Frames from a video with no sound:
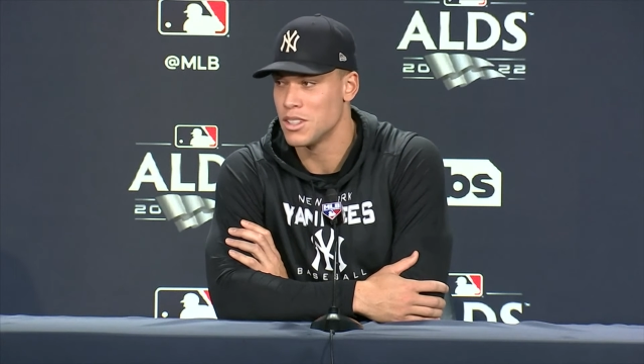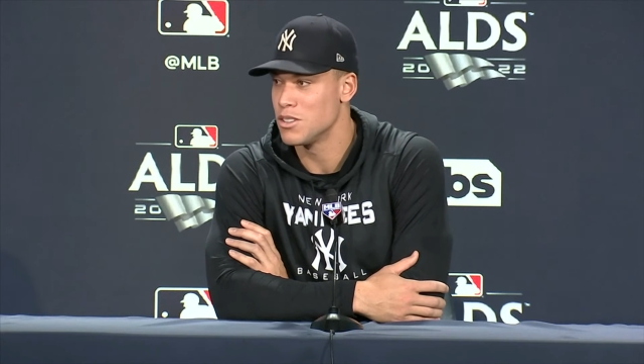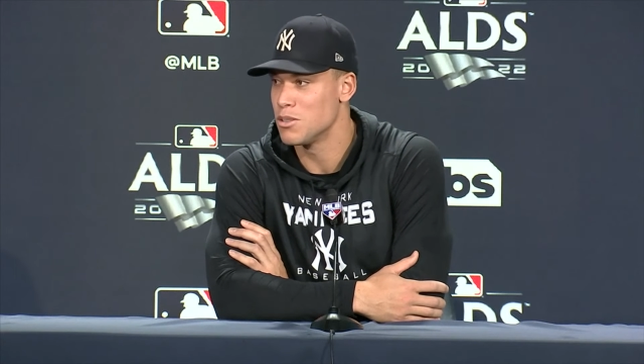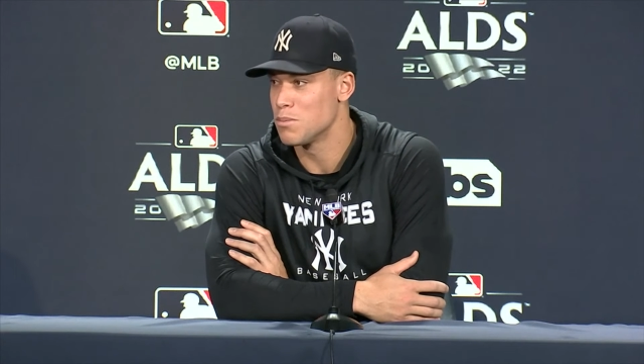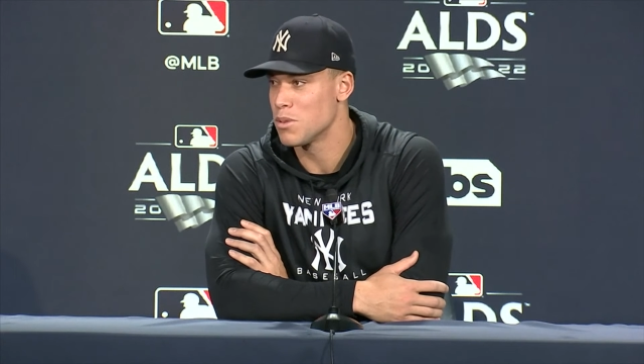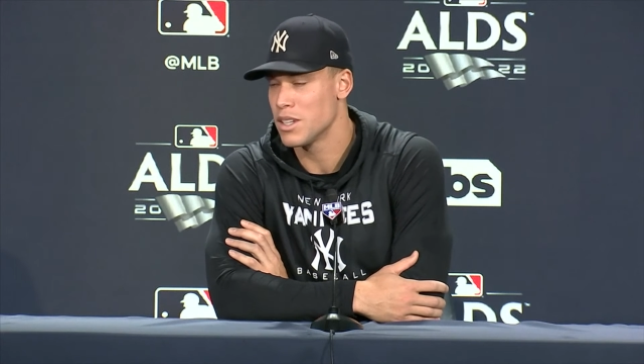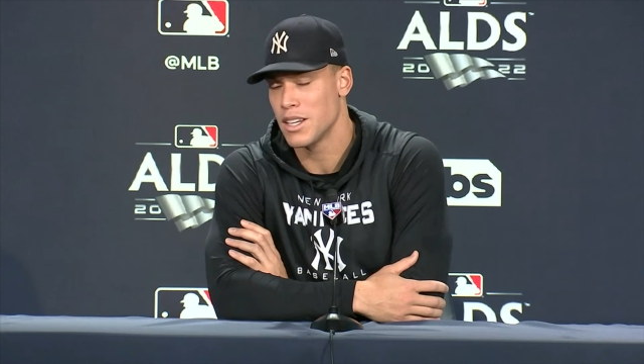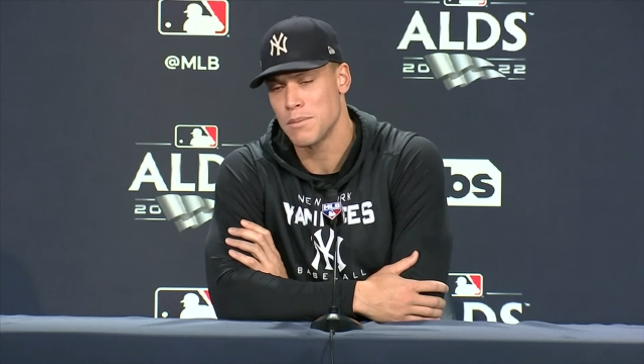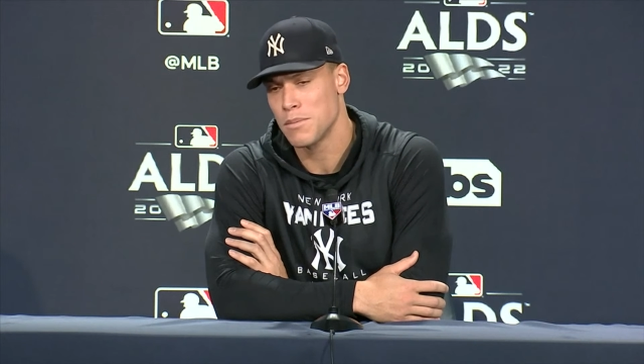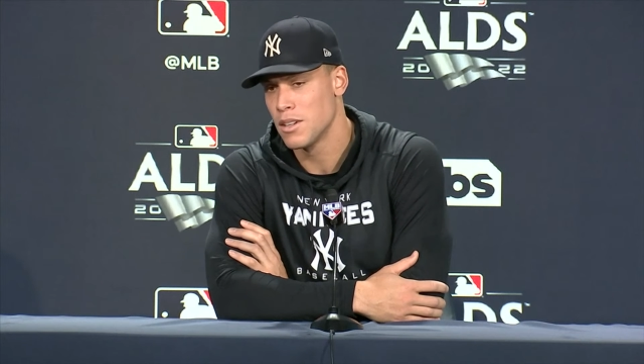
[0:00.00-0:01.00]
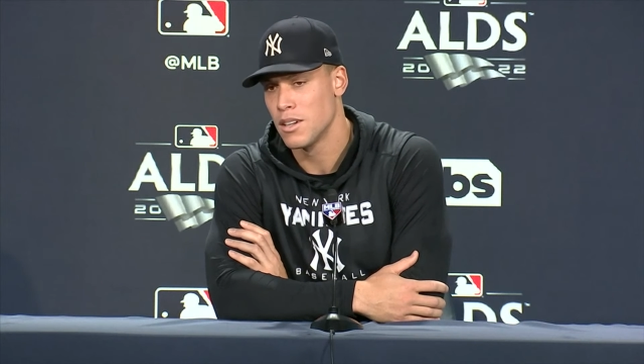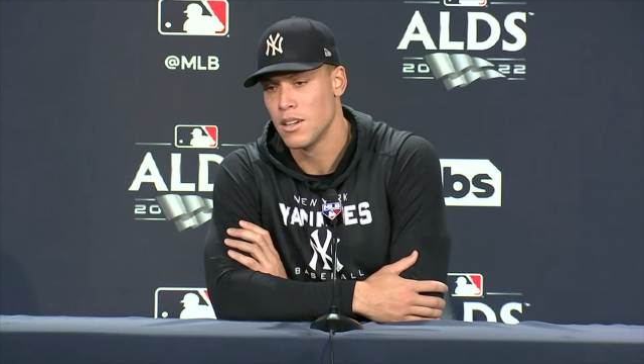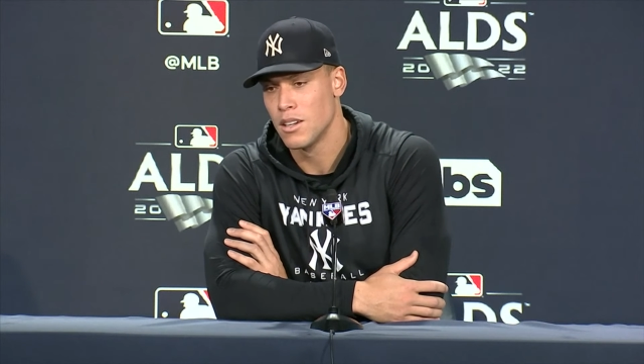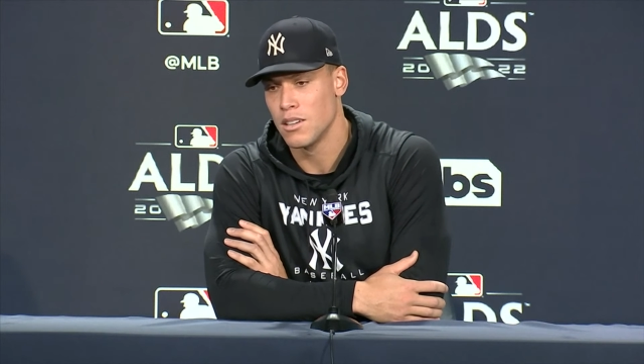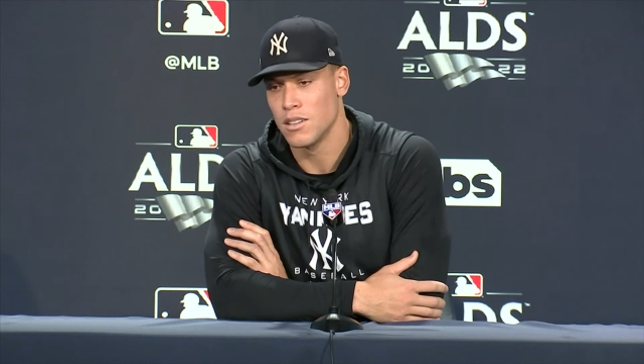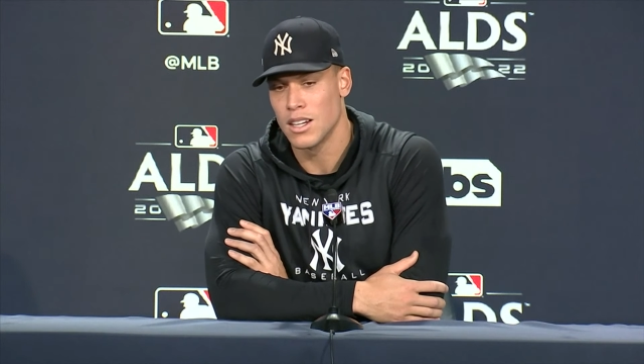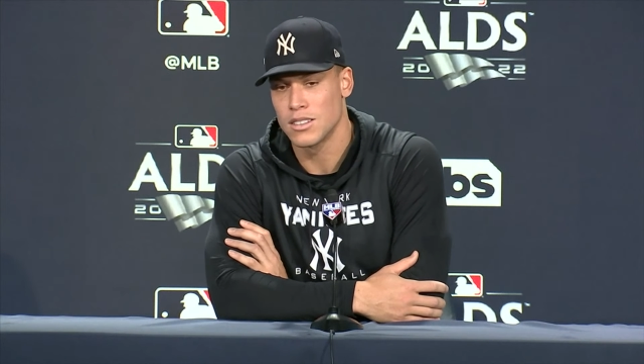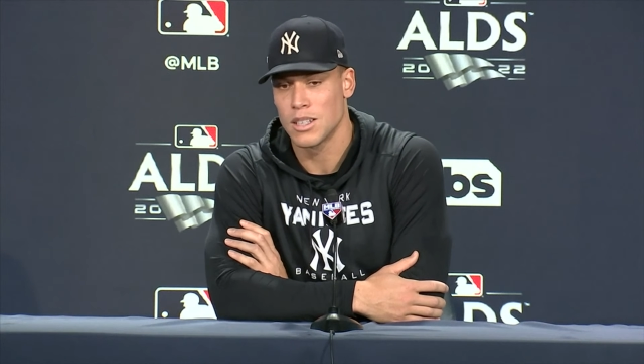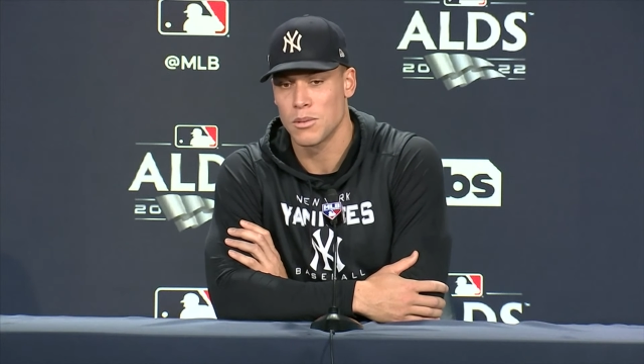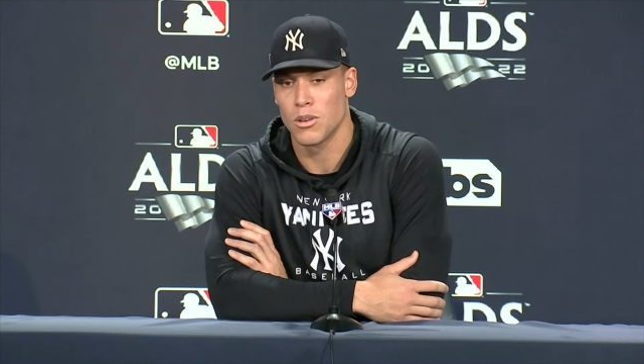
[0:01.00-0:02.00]
need to do pregame, and now
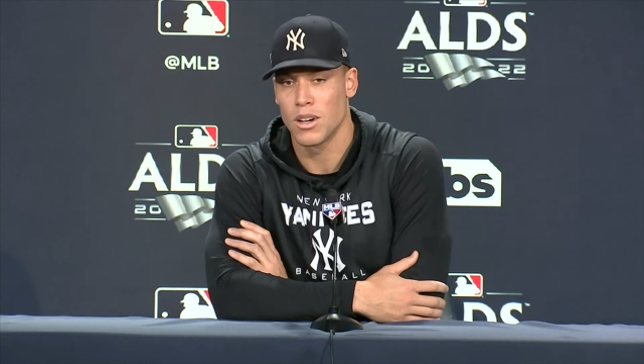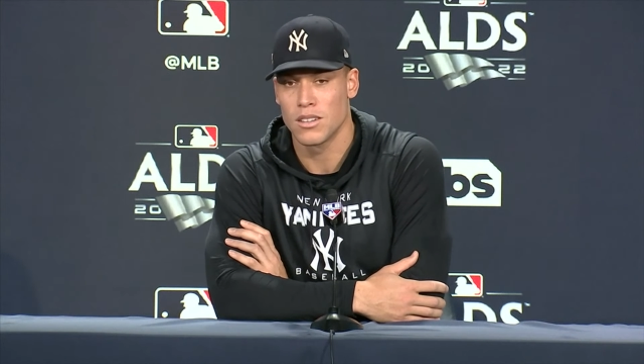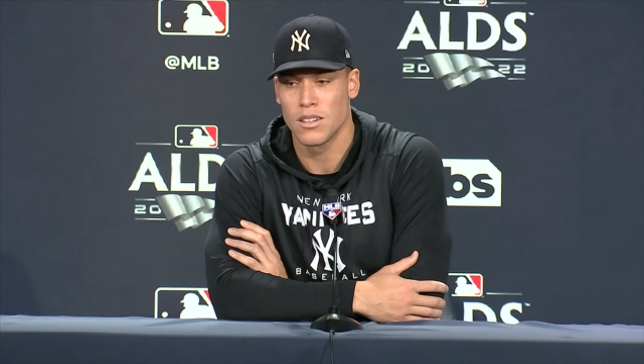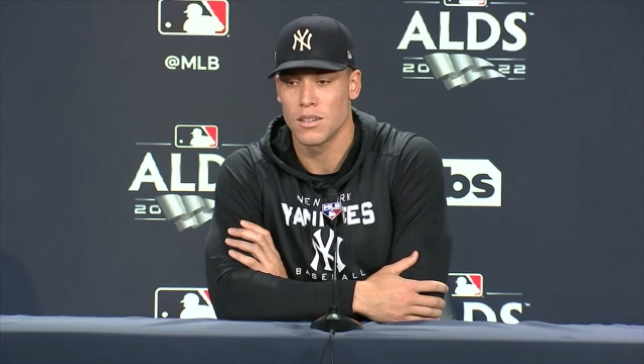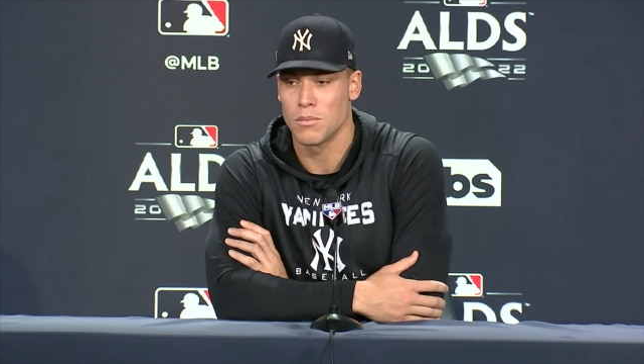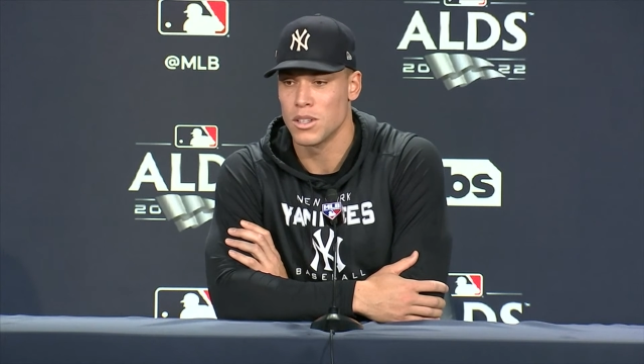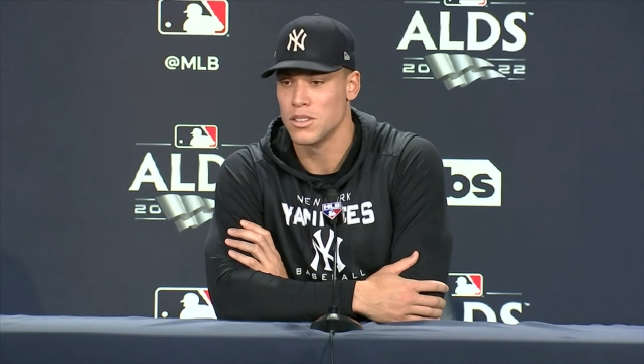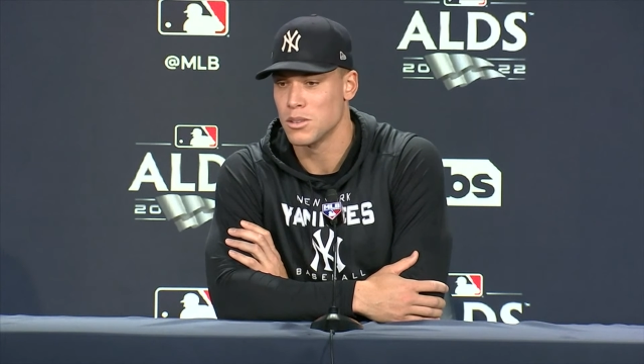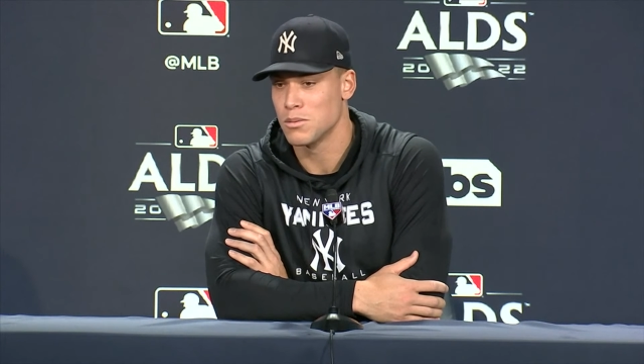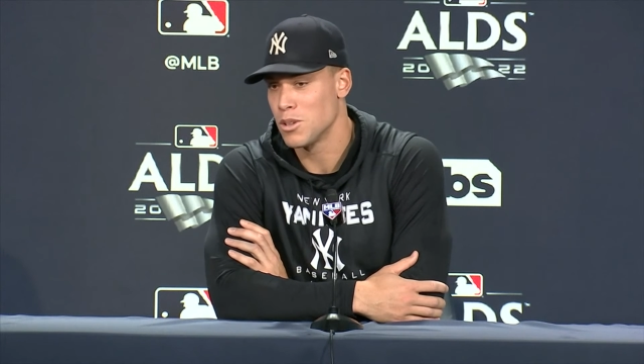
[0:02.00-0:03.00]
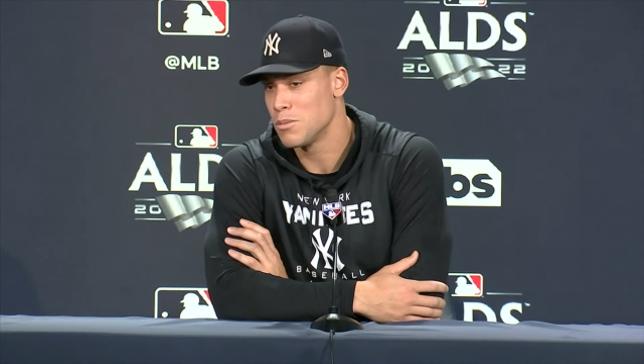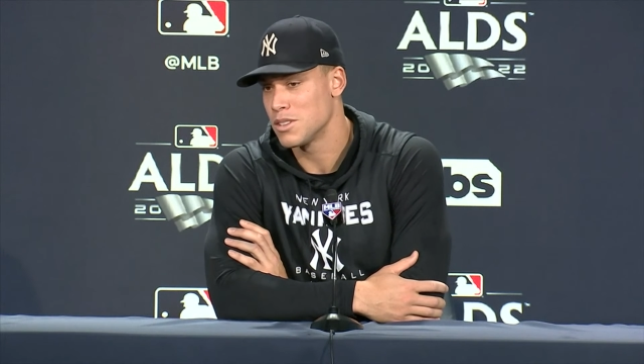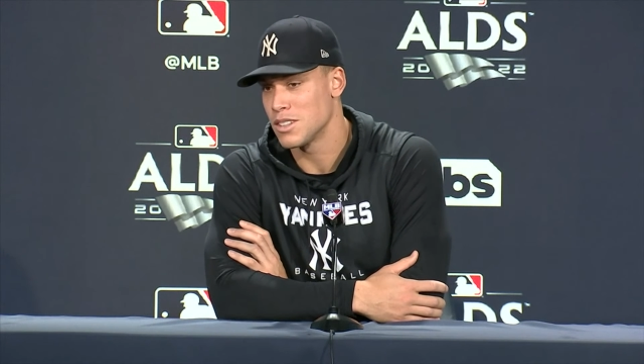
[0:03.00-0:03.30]
it's time to go out there and embrace those moments